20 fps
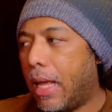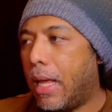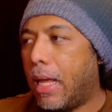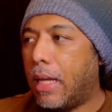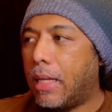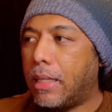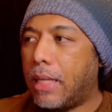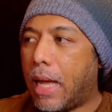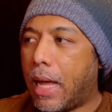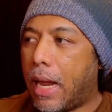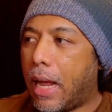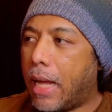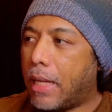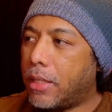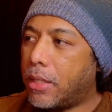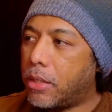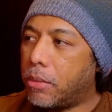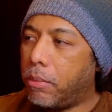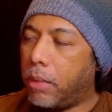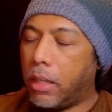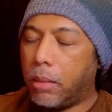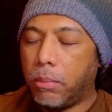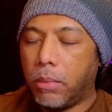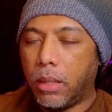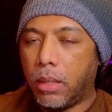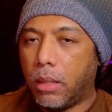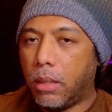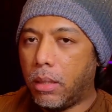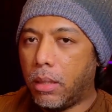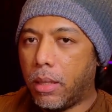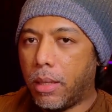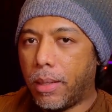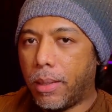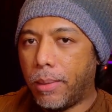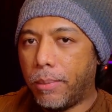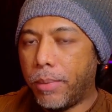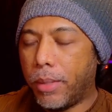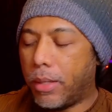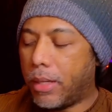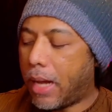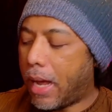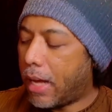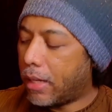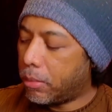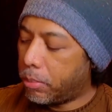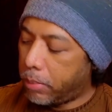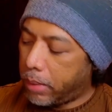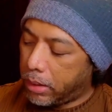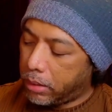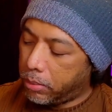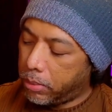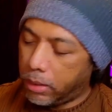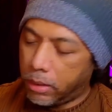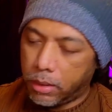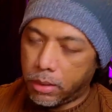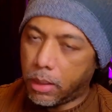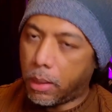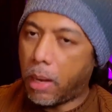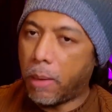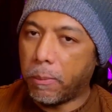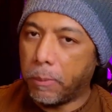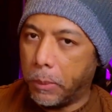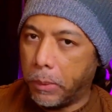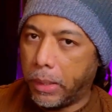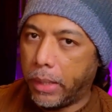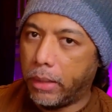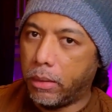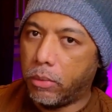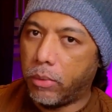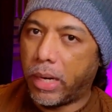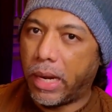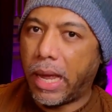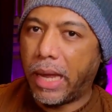that had to make me that had made me upgrade, right?